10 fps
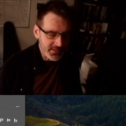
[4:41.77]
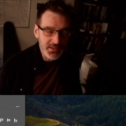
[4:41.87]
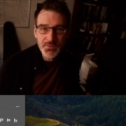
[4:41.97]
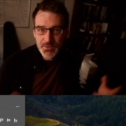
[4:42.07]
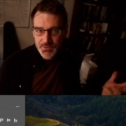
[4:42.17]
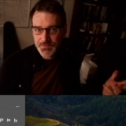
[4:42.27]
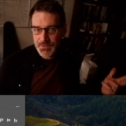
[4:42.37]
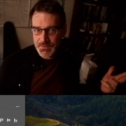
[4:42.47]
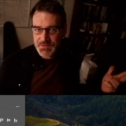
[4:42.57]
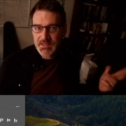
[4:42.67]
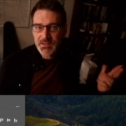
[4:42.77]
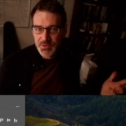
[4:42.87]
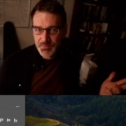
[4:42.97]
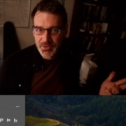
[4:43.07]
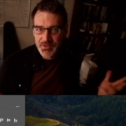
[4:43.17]
Like you've seen
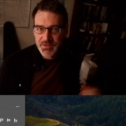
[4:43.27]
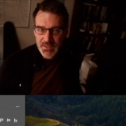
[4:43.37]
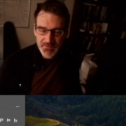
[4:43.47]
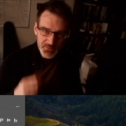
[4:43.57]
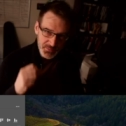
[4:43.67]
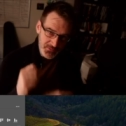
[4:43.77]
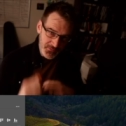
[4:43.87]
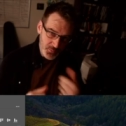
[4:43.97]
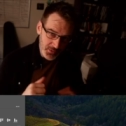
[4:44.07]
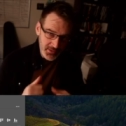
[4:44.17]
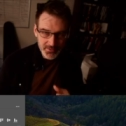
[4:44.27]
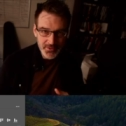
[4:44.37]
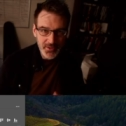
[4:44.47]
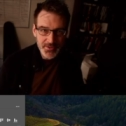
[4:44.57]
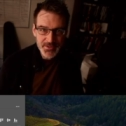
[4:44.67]
in your printer that you have to put 4
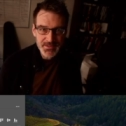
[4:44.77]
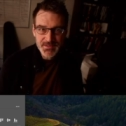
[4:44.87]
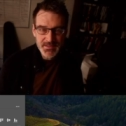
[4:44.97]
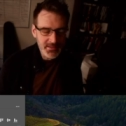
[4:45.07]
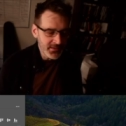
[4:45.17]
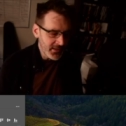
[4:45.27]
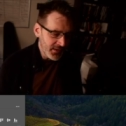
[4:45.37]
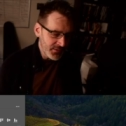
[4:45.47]
color cartridges in.